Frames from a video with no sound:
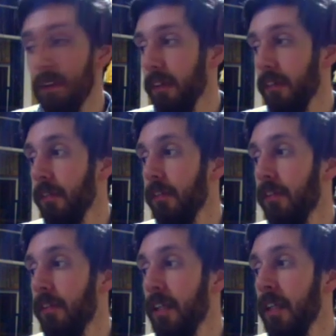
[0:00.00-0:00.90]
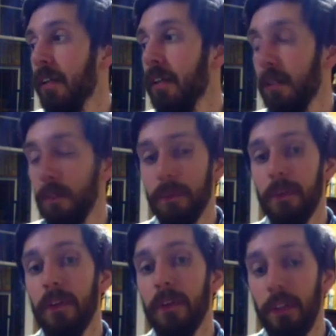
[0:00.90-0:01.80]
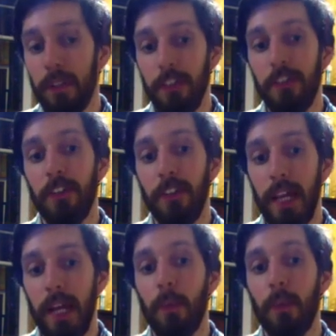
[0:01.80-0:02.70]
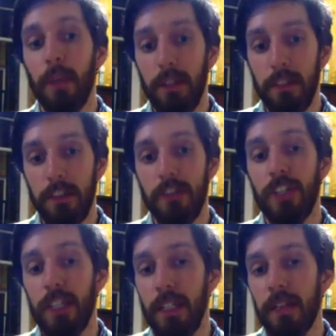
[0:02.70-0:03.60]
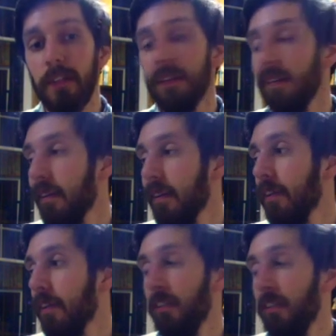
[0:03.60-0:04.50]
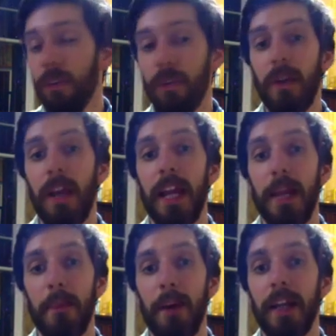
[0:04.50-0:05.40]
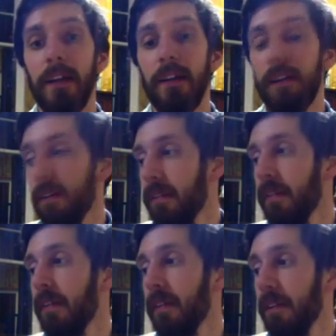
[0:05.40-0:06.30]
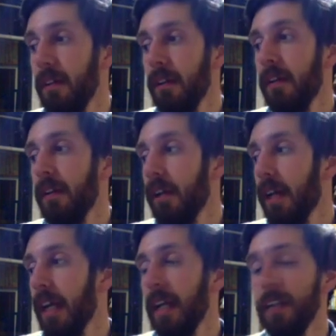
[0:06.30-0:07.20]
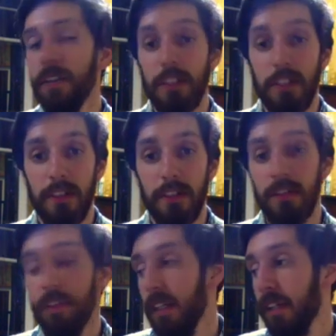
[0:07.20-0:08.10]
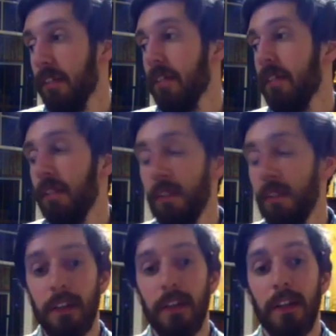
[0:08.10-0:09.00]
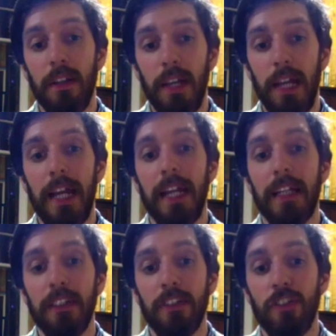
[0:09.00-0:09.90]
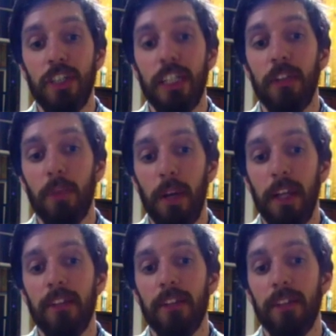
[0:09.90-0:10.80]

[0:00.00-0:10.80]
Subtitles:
So C to that weird G to A minor and G6 and G twice.